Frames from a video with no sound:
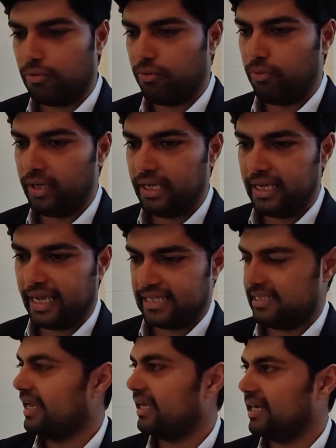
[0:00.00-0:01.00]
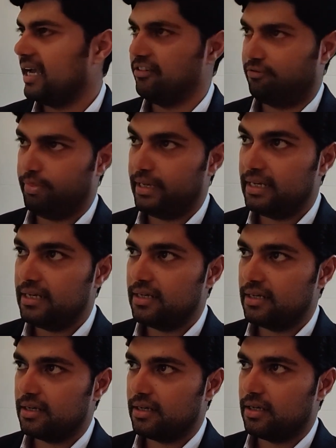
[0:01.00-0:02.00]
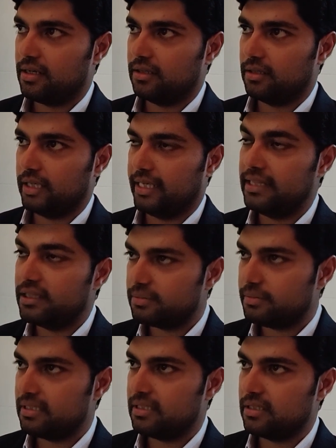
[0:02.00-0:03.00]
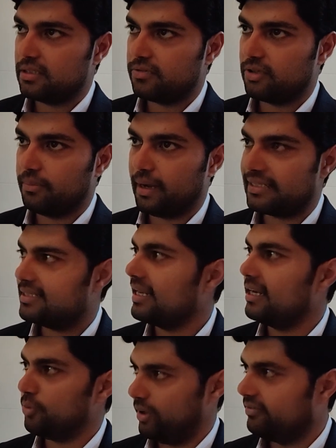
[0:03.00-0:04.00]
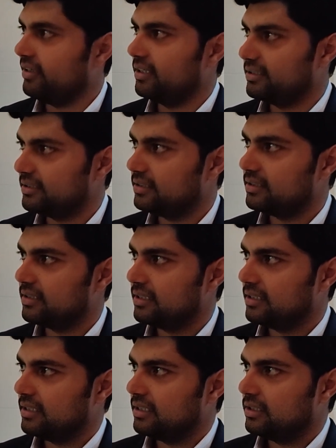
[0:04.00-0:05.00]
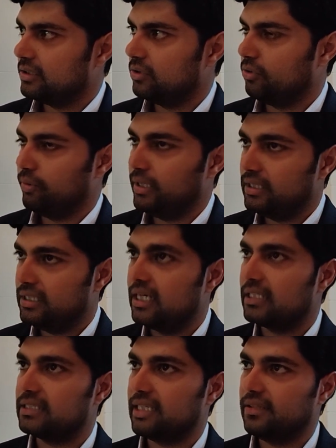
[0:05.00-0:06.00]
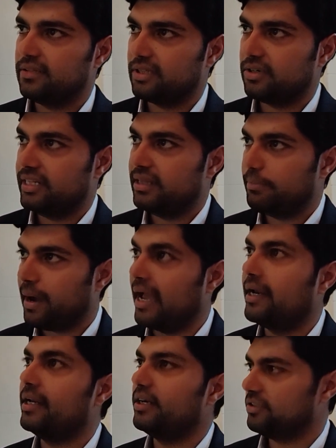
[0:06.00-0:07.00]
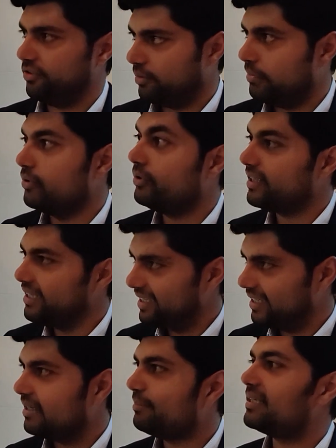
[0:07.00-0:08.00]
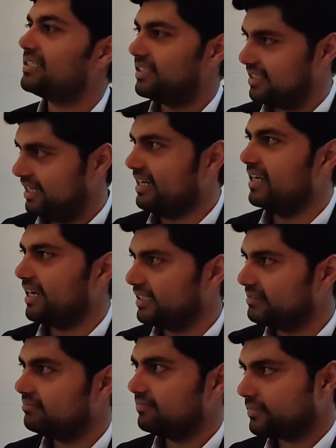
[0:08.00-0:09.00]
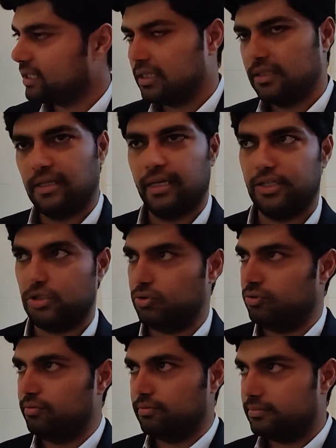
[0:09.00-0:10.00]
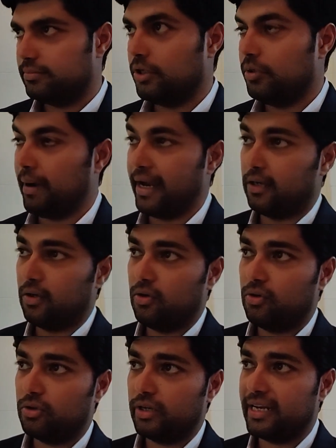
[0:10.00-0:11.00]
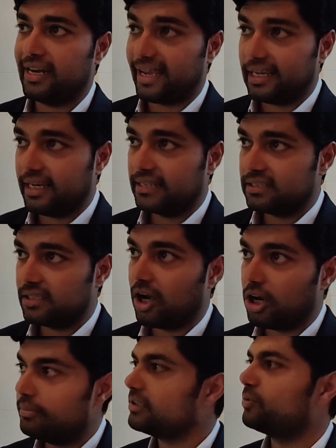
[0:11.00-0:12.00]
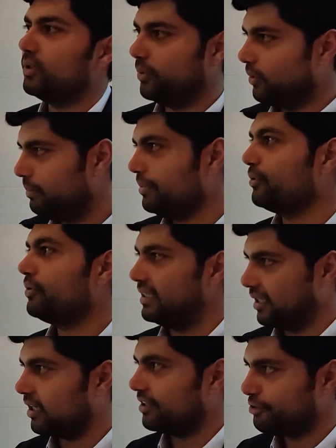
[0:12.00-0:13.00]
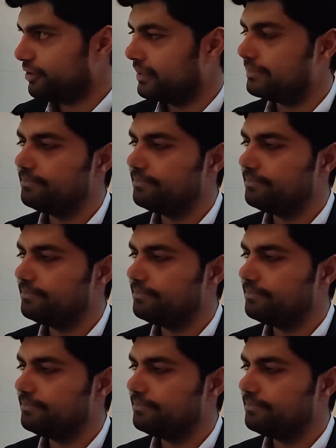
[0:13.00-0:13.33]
we as NYKAA have been in this business for the past 10, 12 years. So we see ourselves as really the pioneers of the beauty business in India. And as you might know, today NYKAA is synonymous with the word beauty in the country.